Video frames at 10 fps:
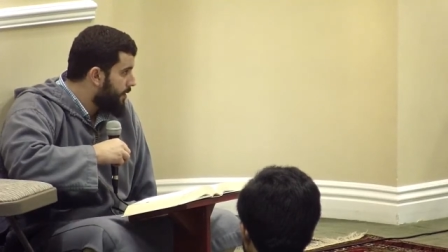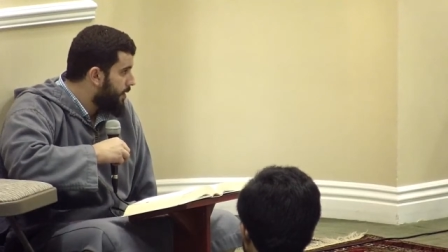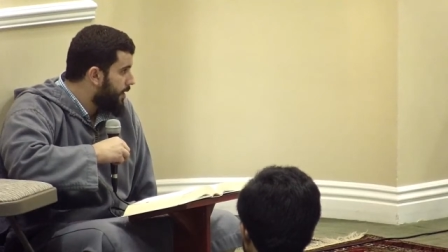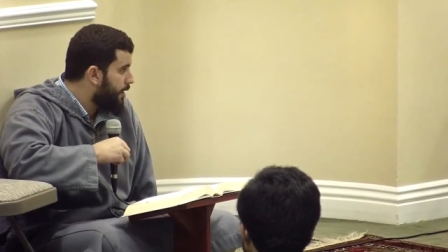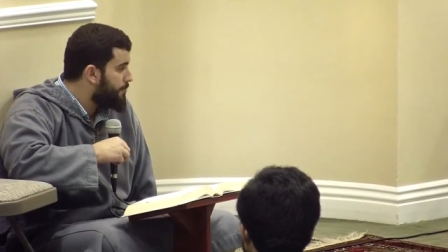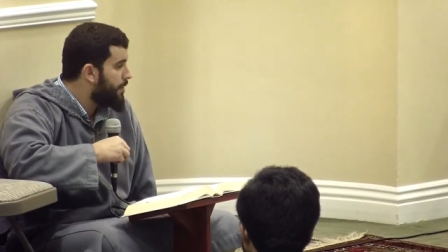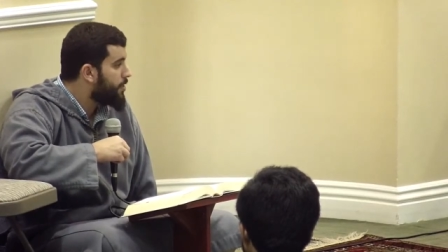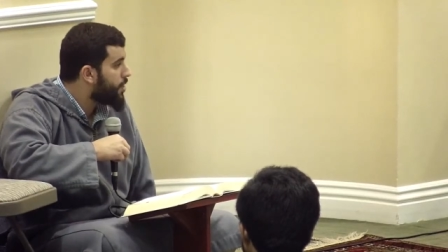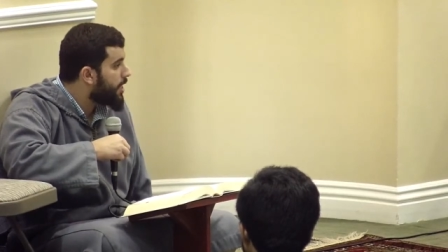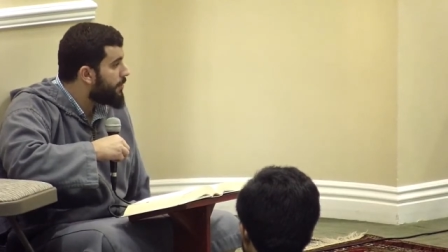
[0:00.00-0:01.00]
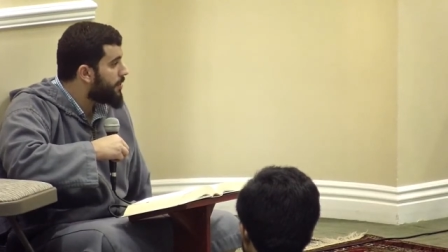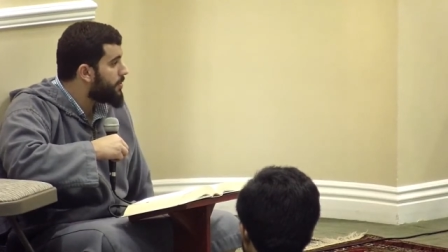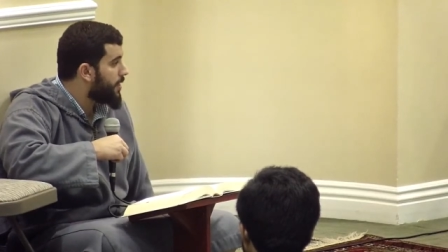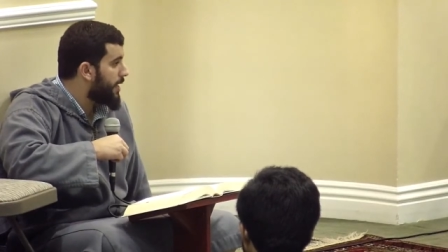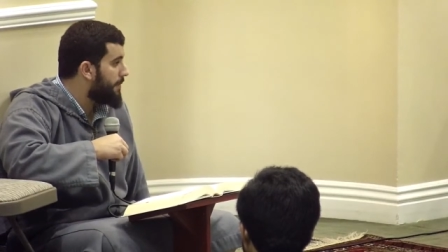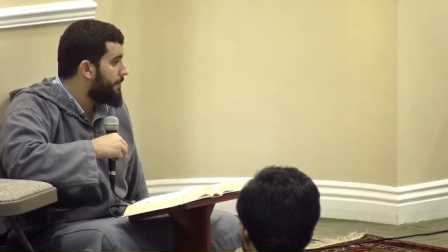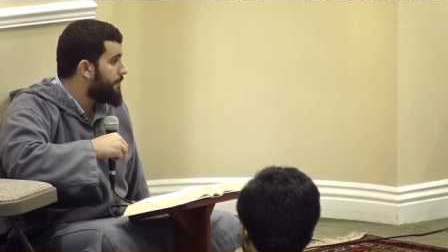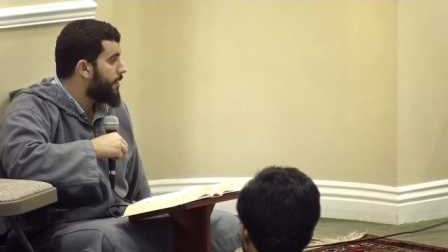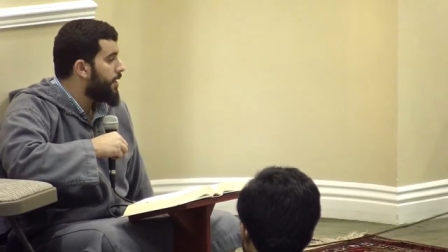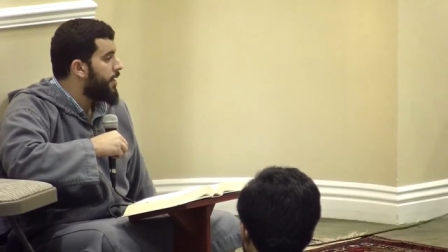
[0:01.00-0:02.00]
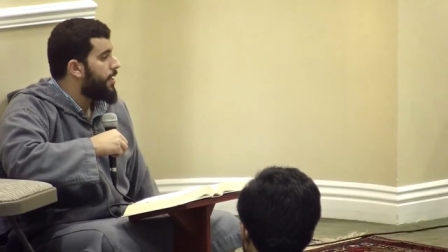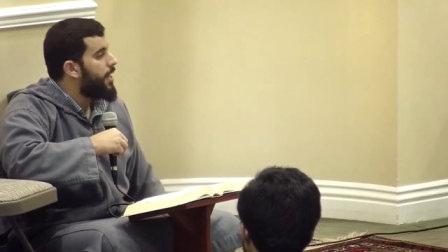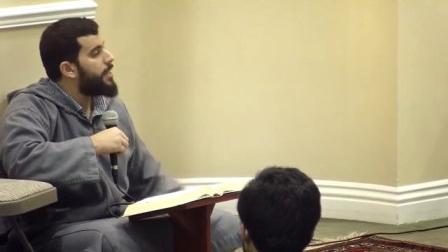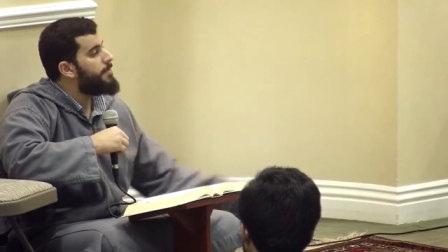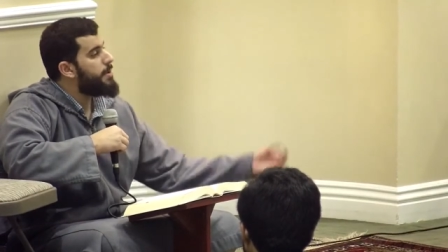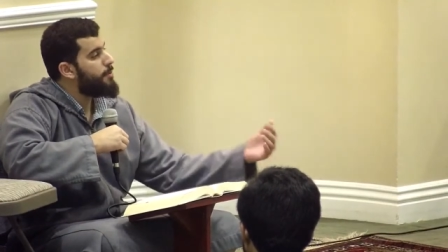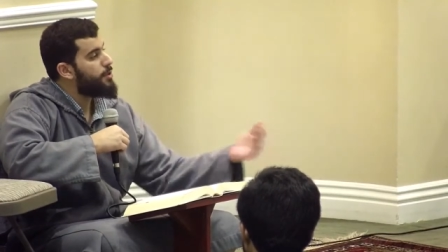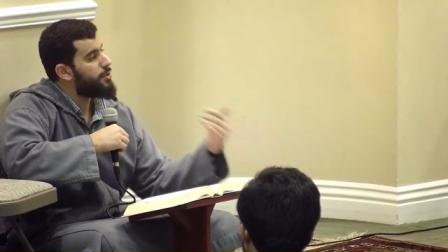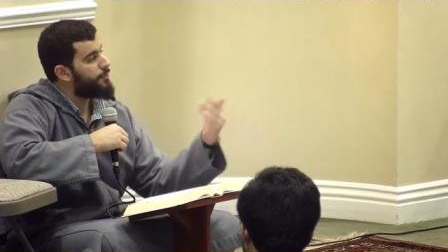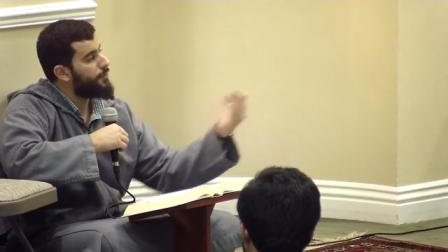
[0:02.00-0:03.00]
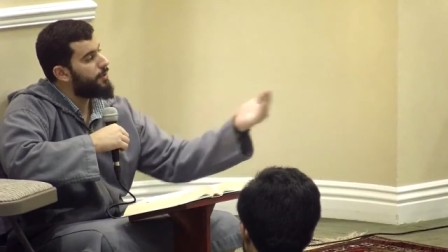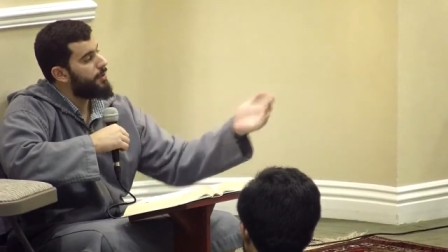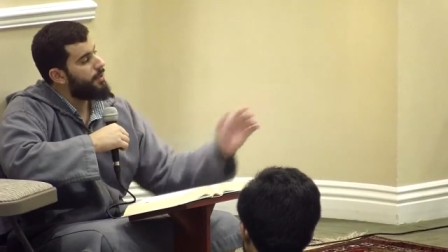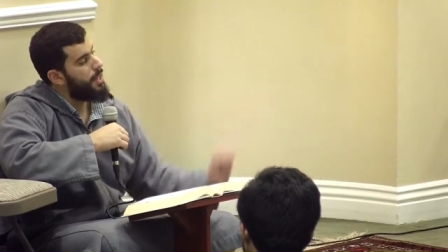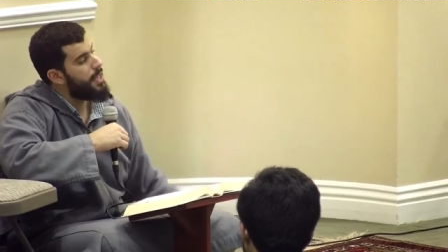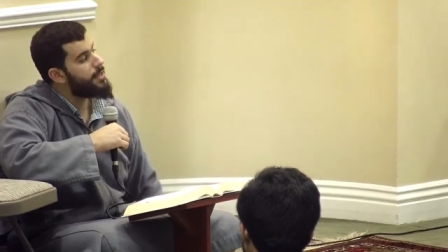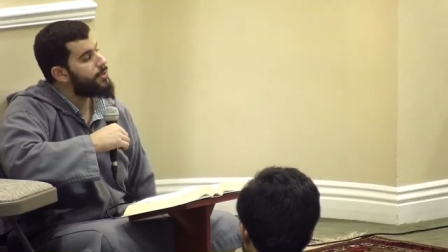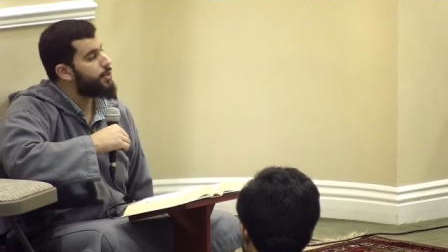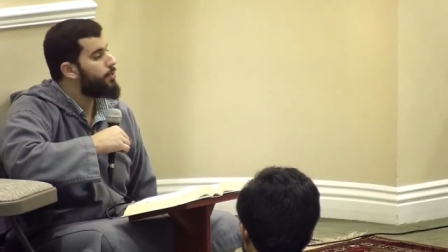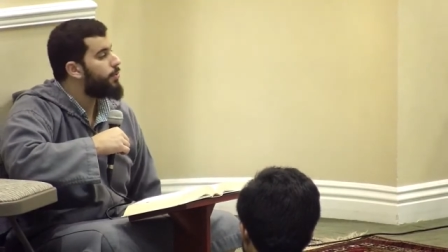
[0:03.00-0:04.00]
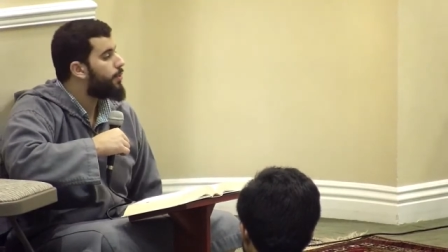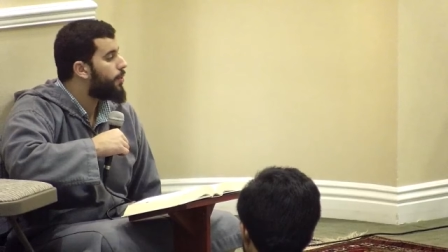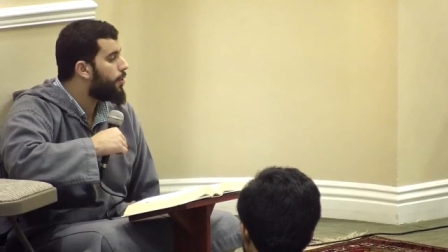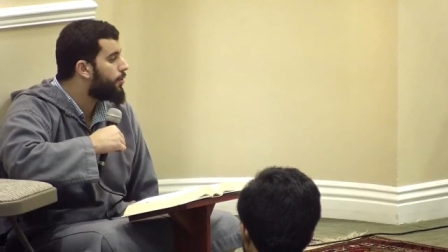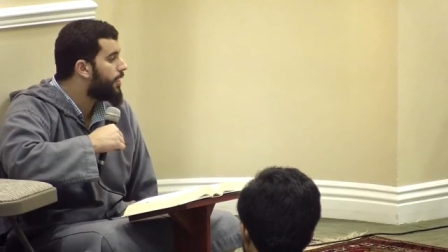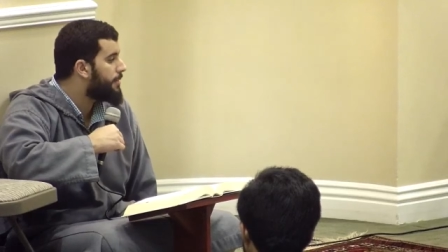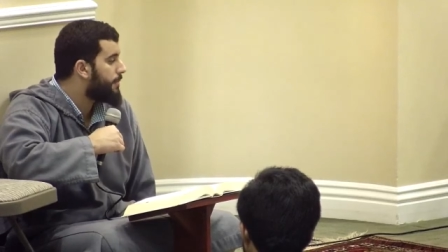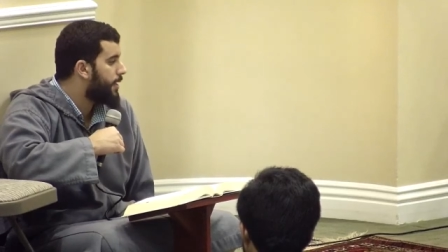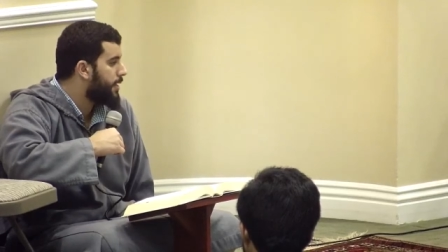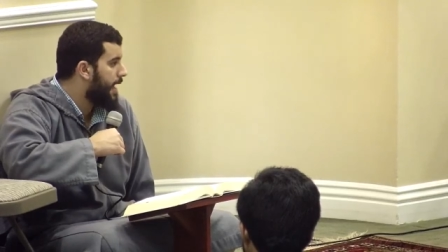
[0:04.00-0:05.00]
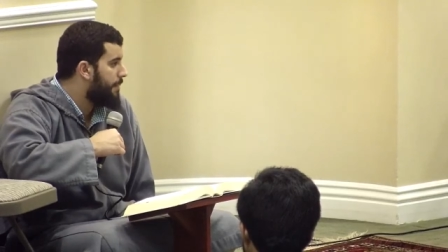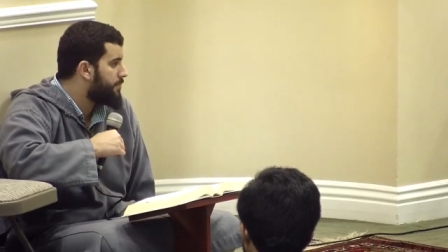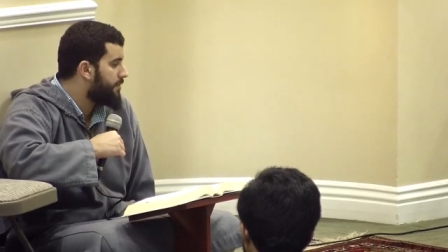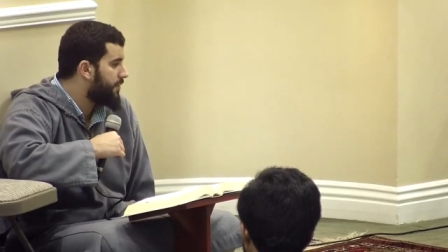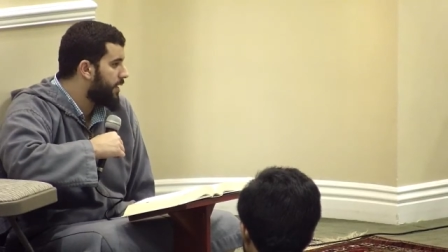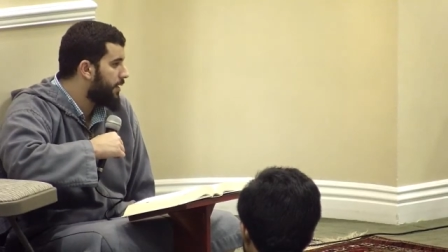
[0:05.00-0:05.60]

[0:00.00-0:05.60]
and be generous to him, and be merciful as you hold him in captivity.